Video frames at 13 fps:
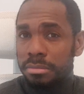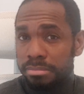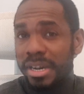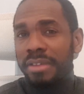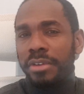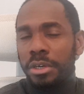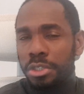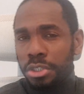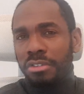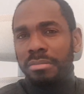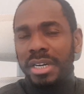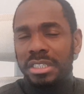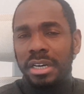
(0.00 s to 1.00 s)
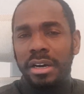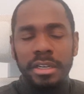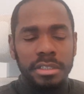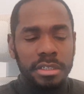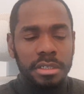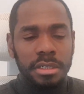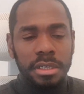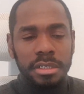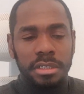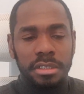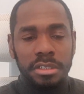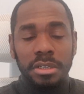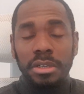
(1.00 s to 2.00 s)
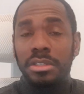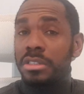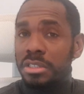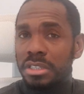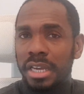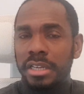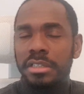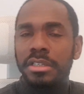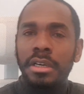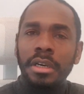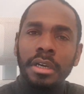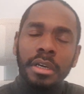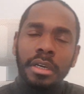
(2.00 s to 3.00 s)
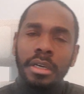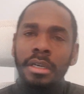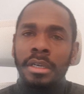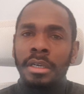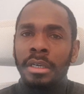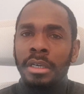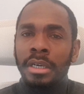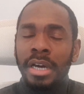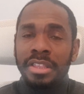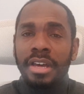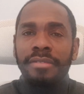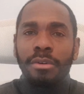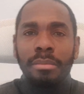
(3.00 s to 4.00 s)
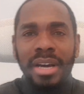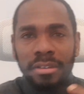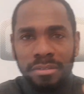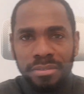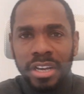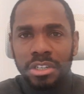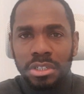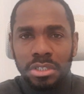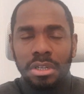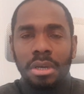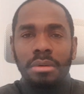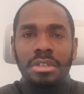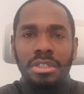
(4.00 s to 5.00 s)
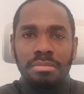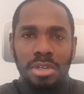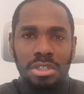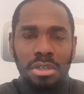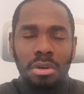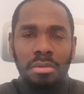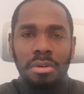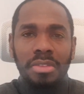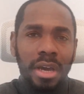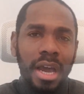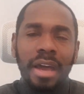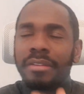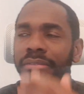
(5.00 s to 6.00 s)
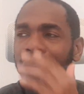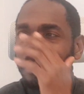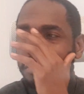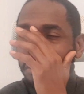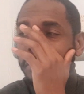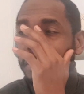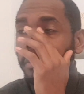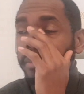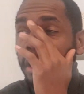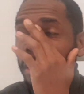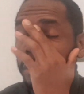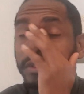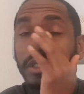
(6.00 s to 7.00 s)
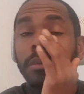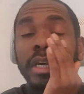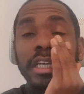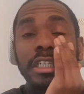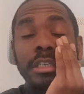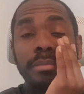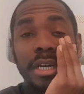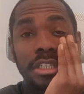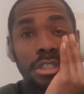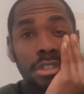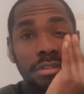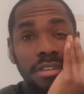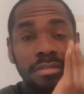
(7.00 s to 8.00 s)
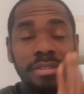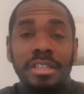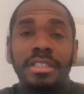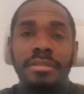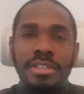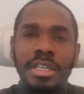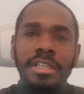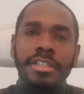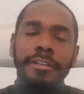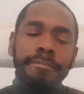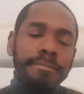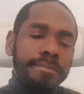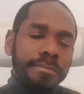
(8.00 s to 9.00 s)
by virtue of my diet, is at a certain state. And therefore my infectious load is much lower. Now I found over the past few weeks, especially during the festive season,